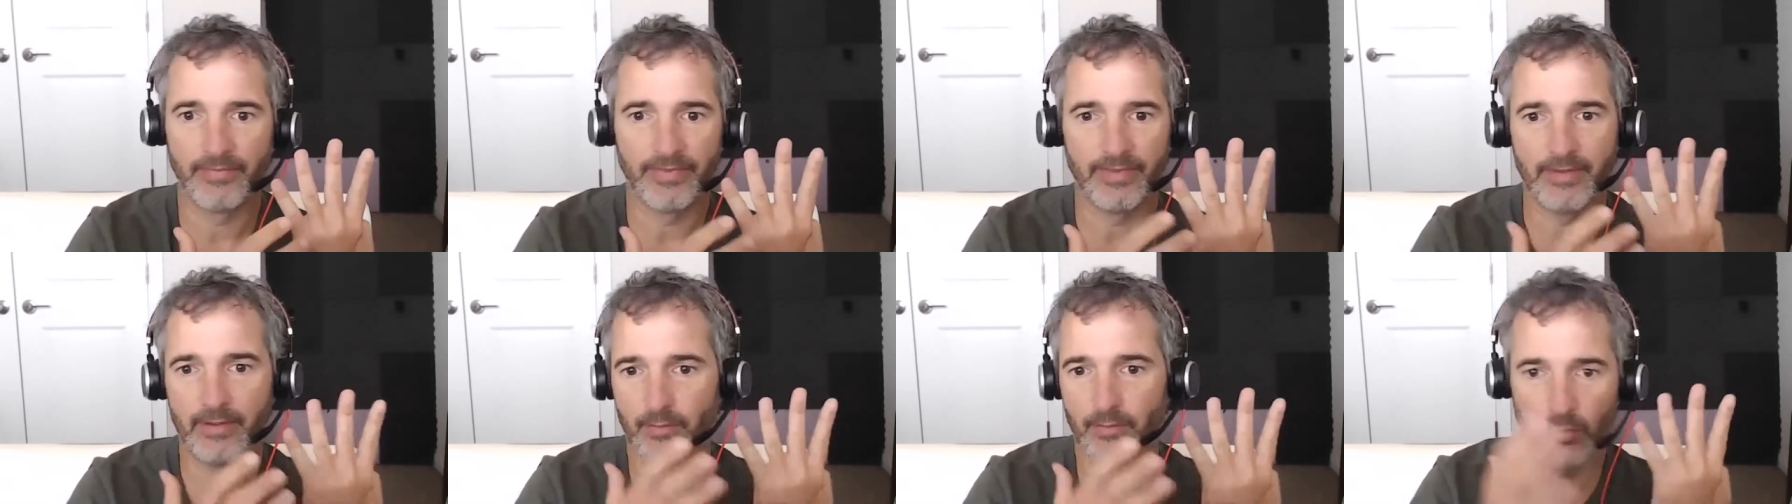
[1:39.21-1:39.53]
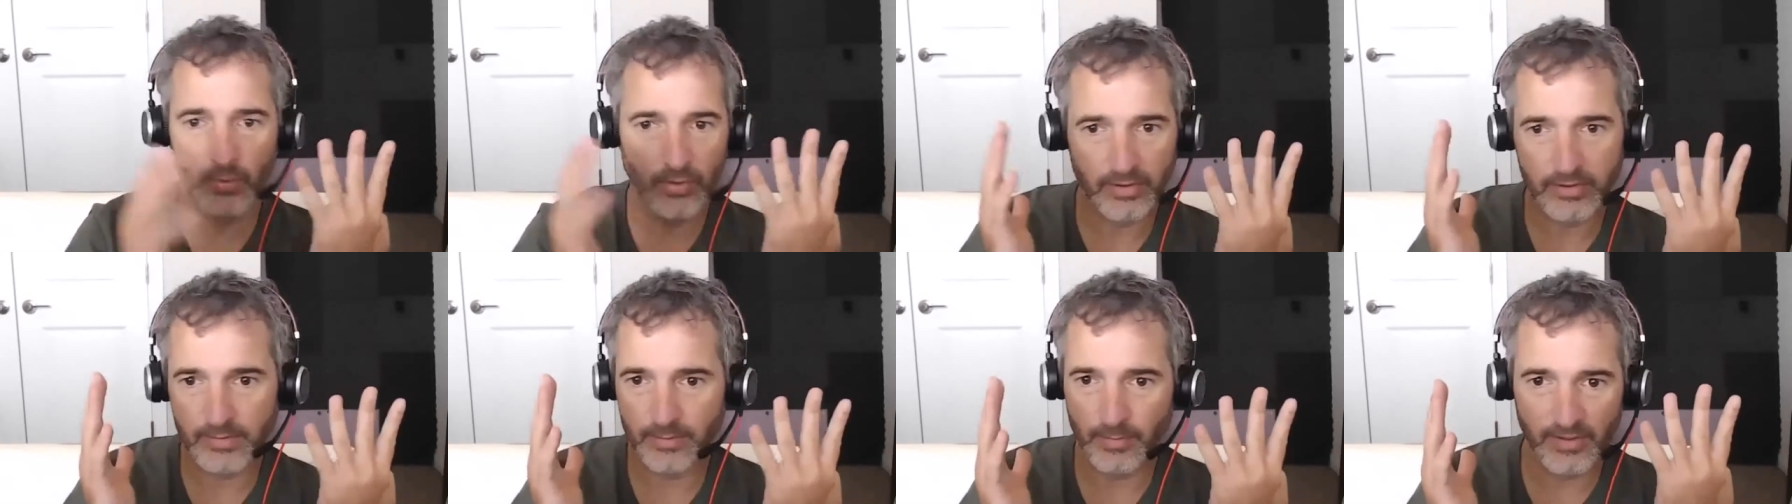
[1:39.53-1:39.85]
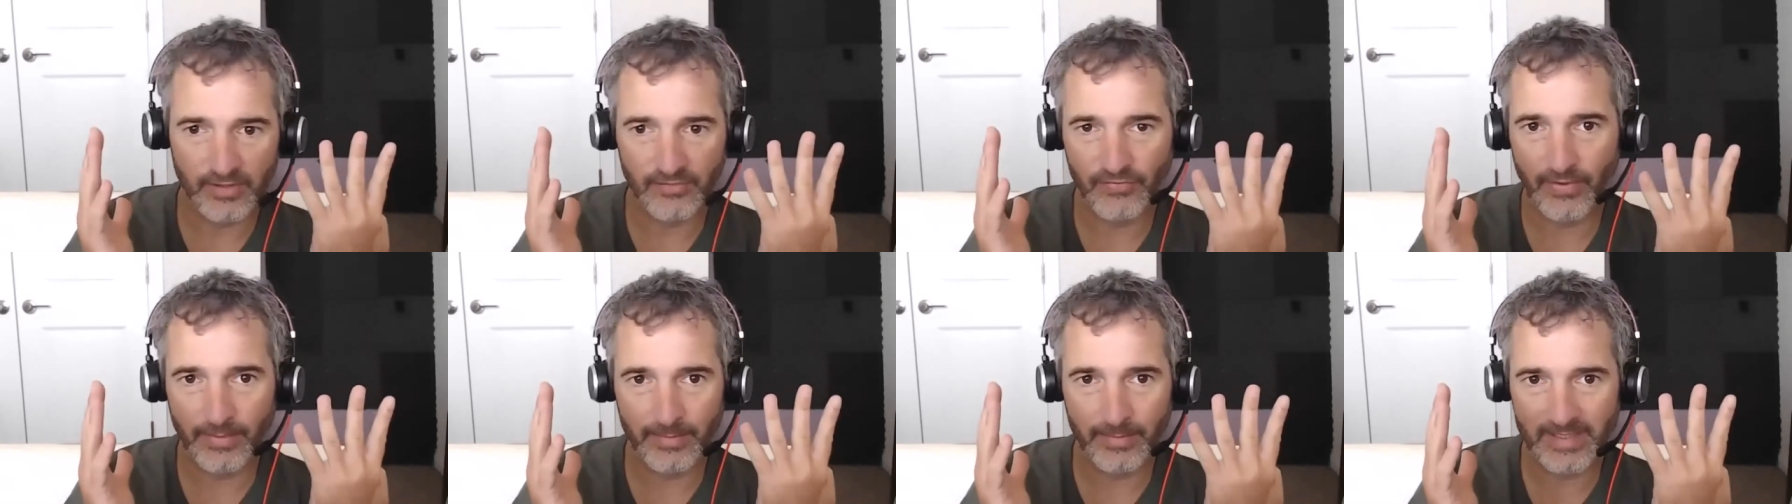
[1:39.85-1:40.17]
the world's
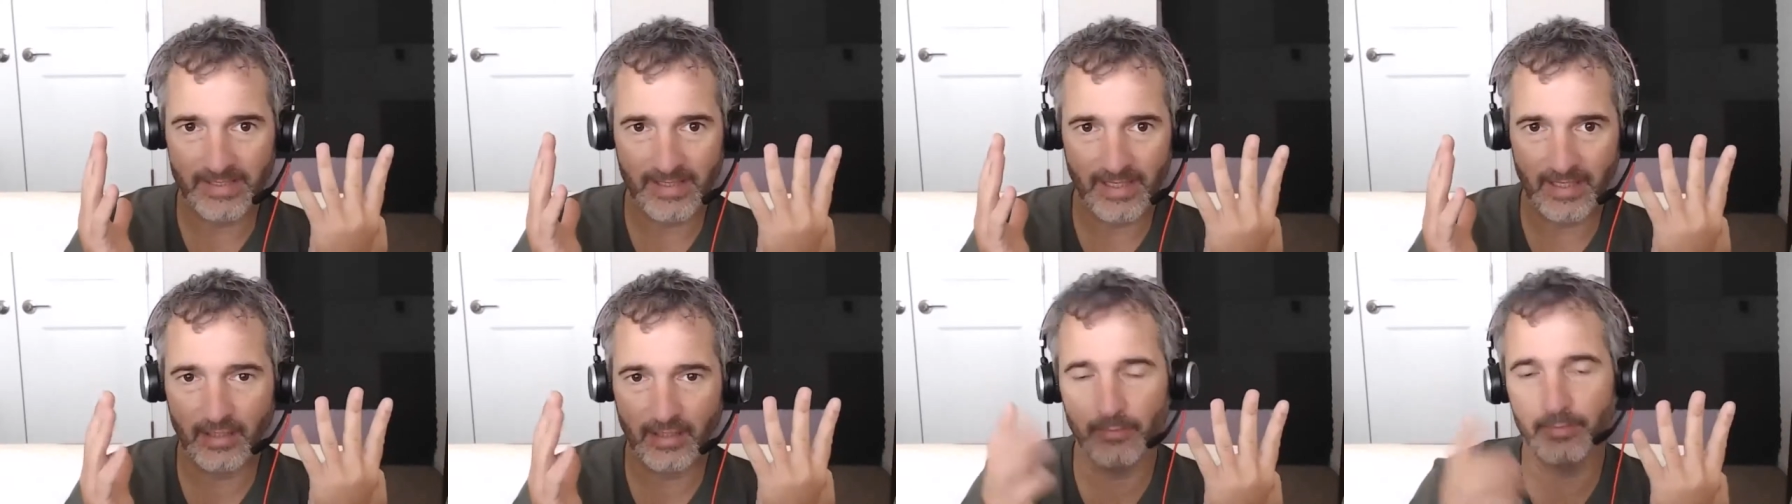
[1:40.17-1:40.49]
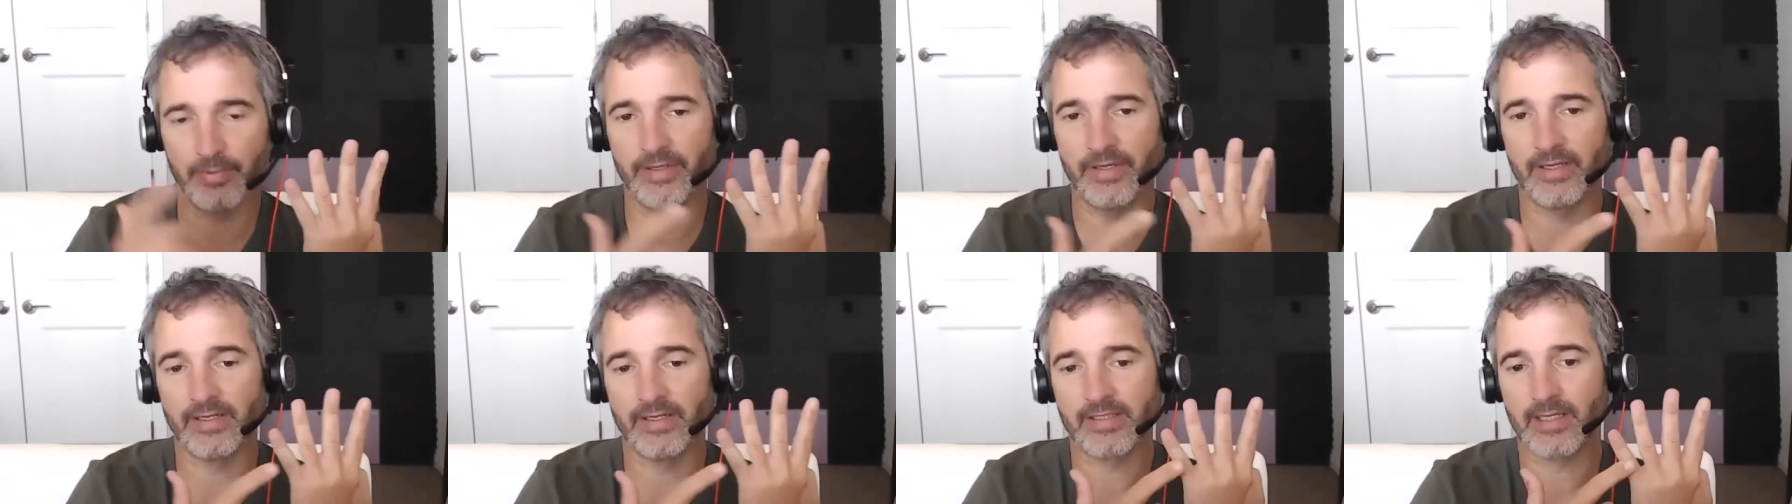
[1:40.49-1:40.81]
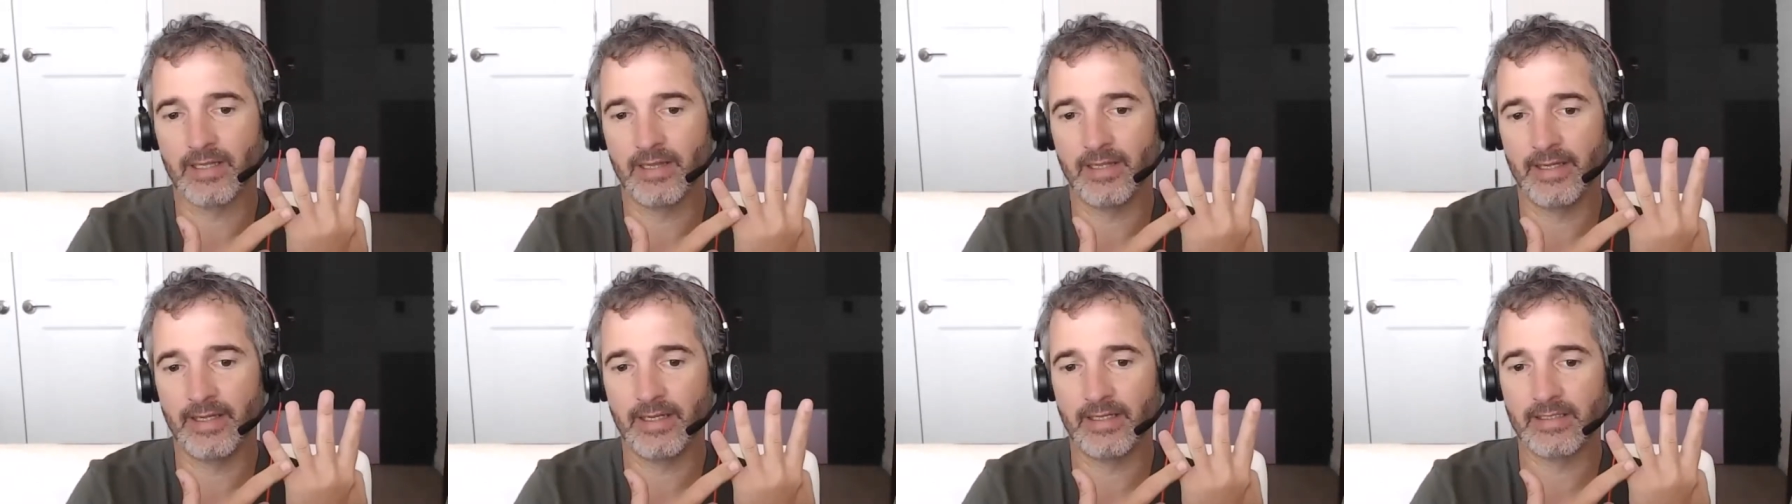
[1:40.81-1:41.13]
most famous soccer player's
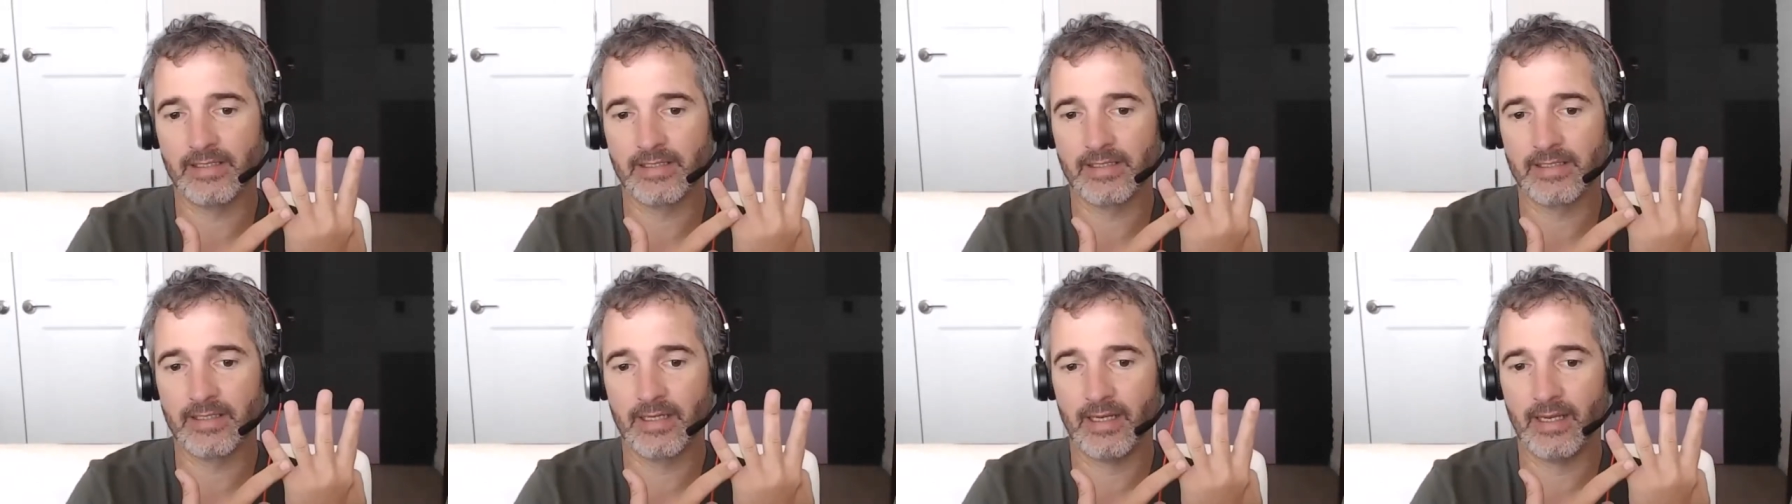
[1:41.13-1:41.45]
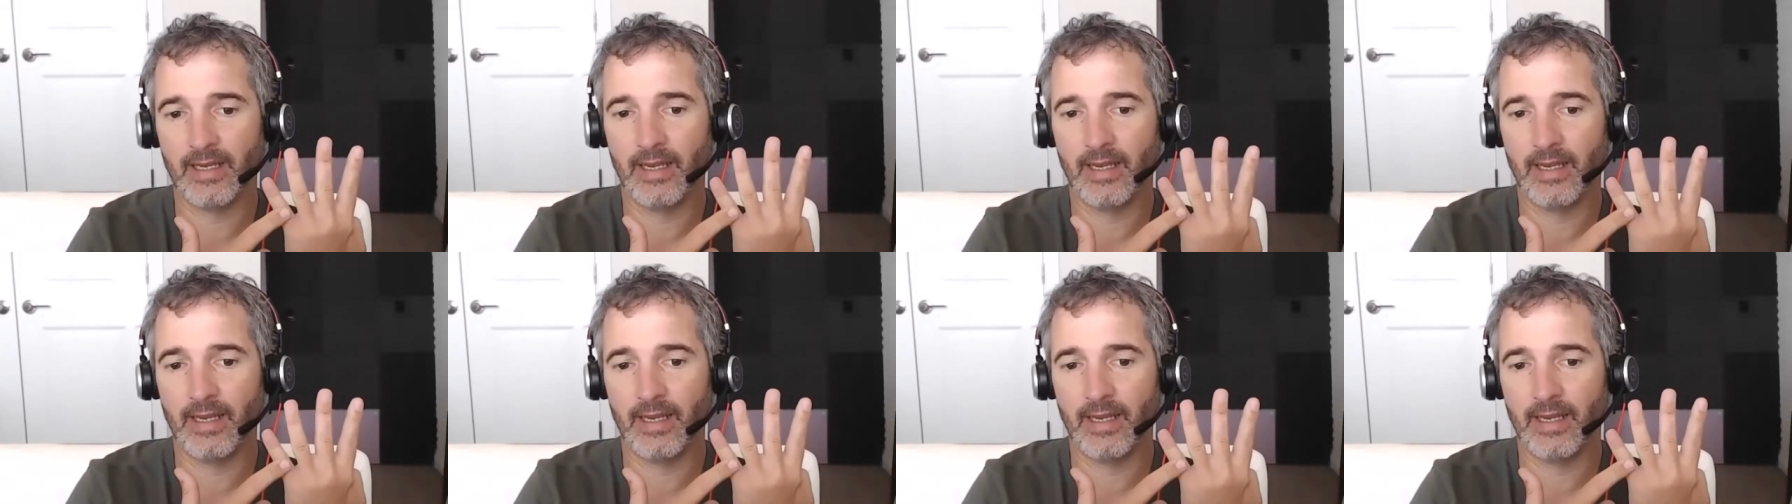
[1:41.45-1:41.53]
clients.